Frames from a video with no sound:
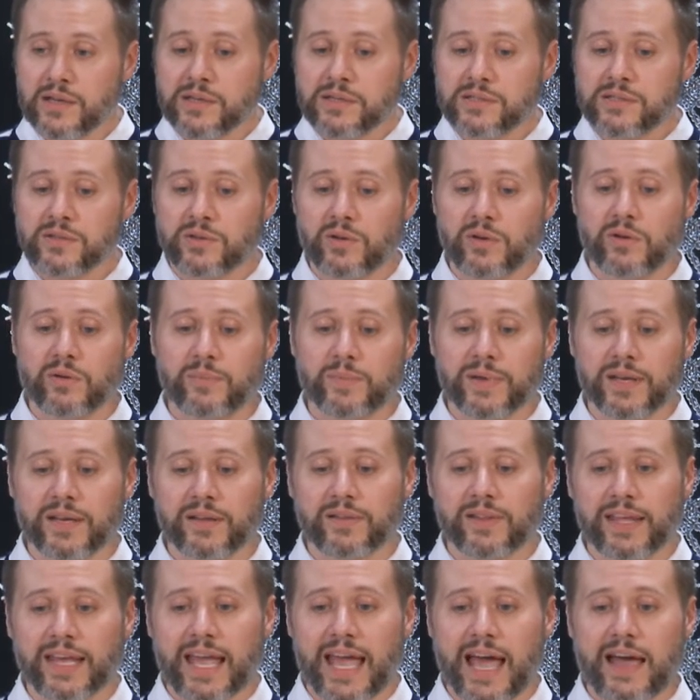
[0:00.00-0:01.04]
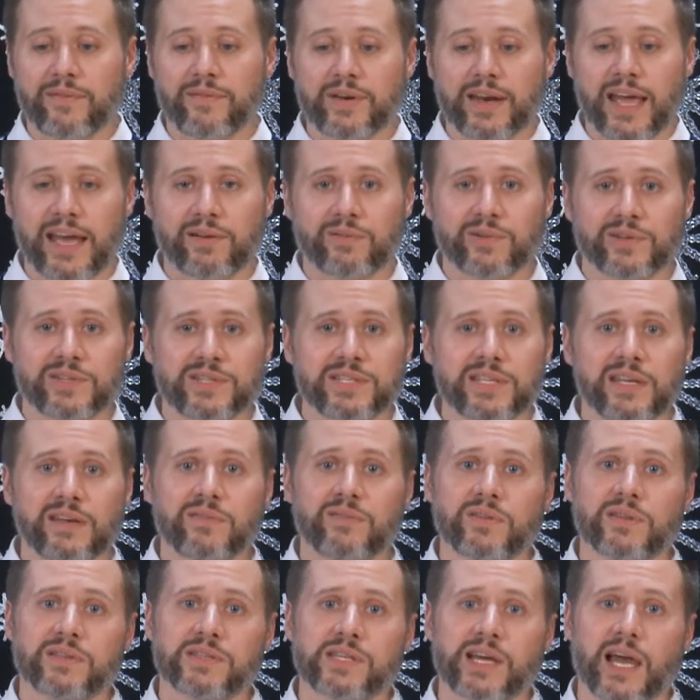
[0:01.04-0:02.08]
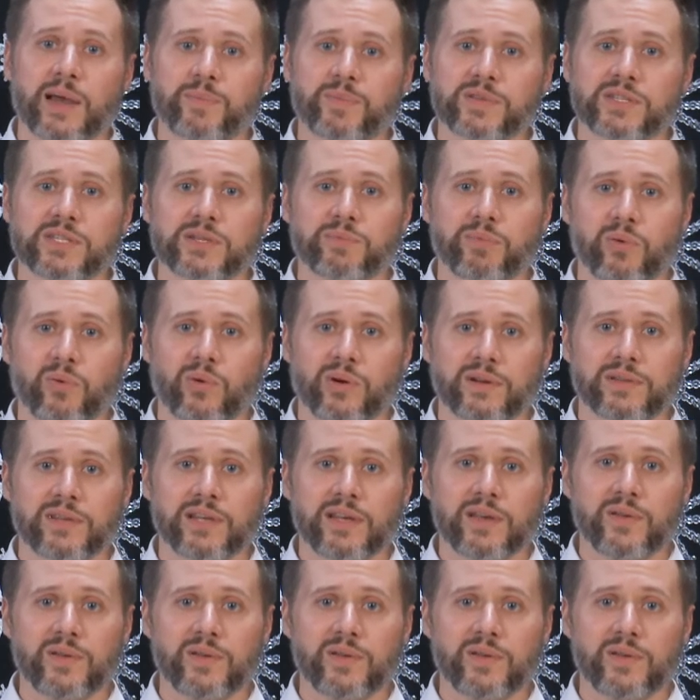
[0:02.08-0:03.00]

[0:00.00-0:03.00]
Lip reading: So you admittedly haven't received the type of support that you